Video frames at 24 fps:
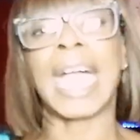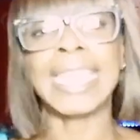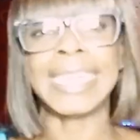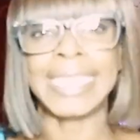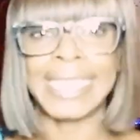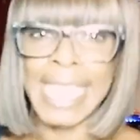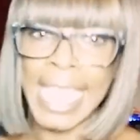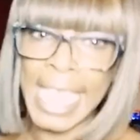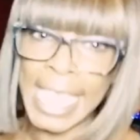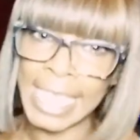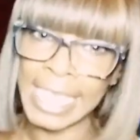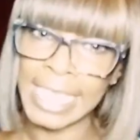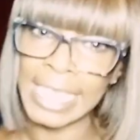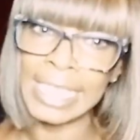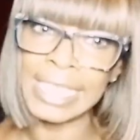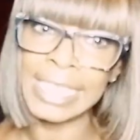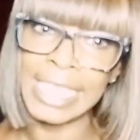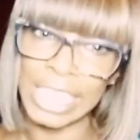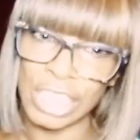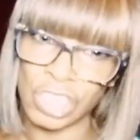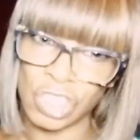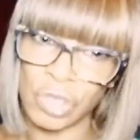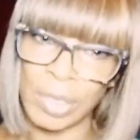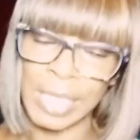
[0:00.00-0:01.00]
I take
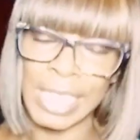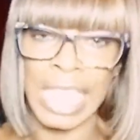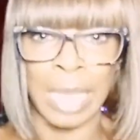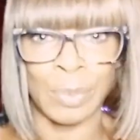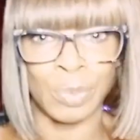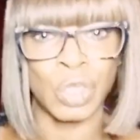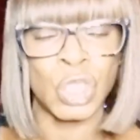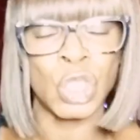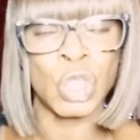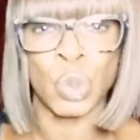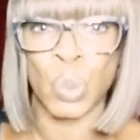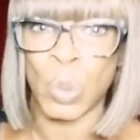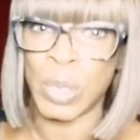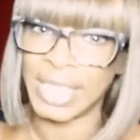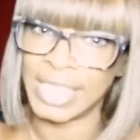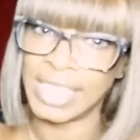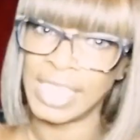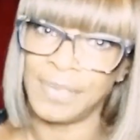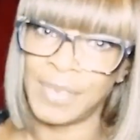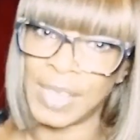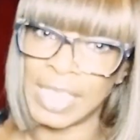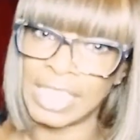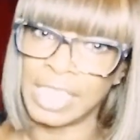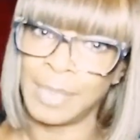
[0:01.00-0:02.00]
literally up to
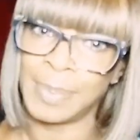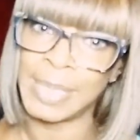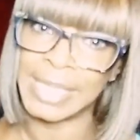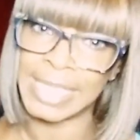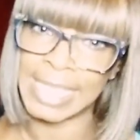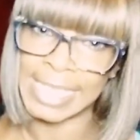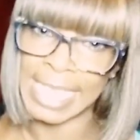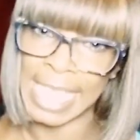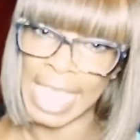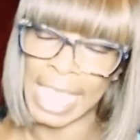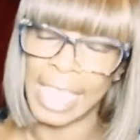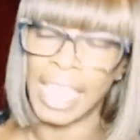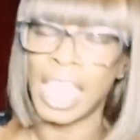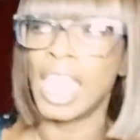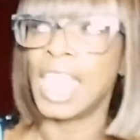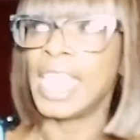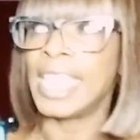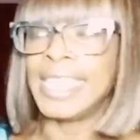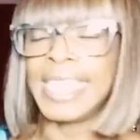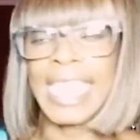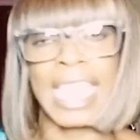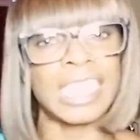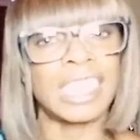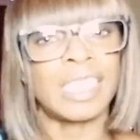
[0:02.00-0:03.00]
20 vitamins a day.
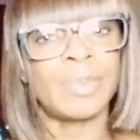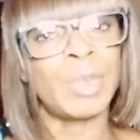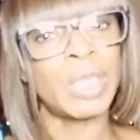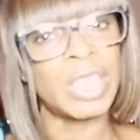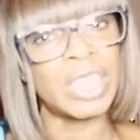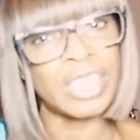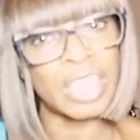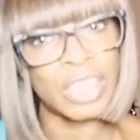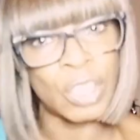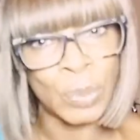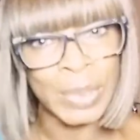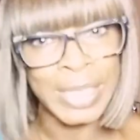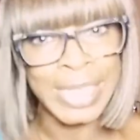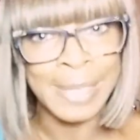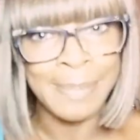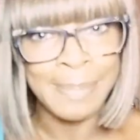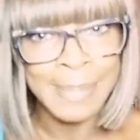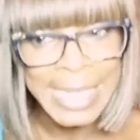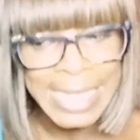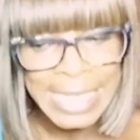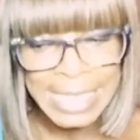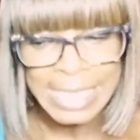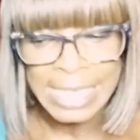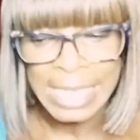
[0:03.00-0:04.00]
Yes, because I don't eat
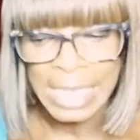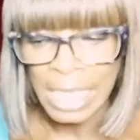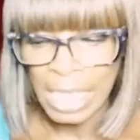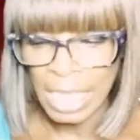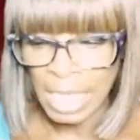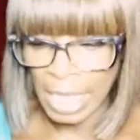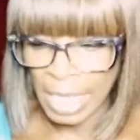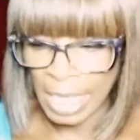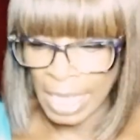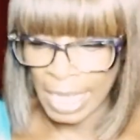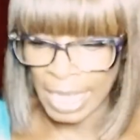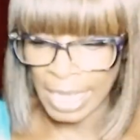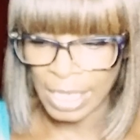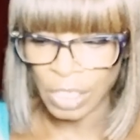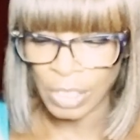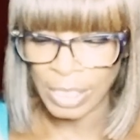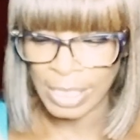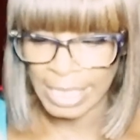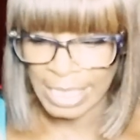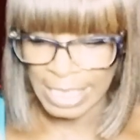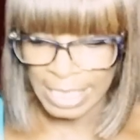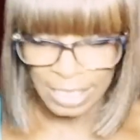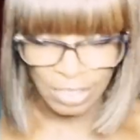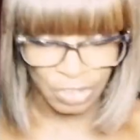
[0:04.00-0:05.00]
meat and I
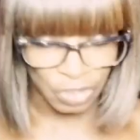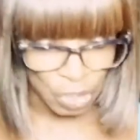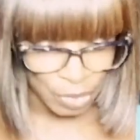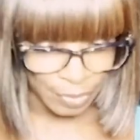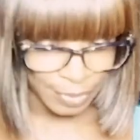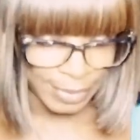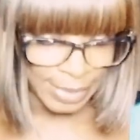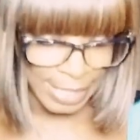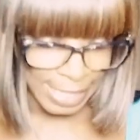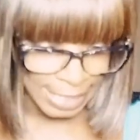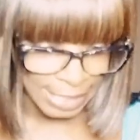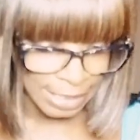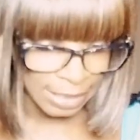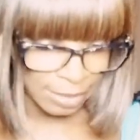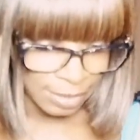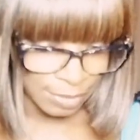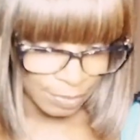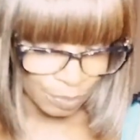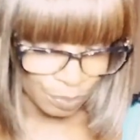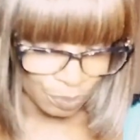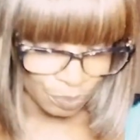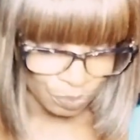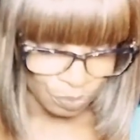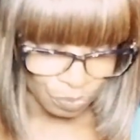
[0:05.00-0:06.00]
need certain things.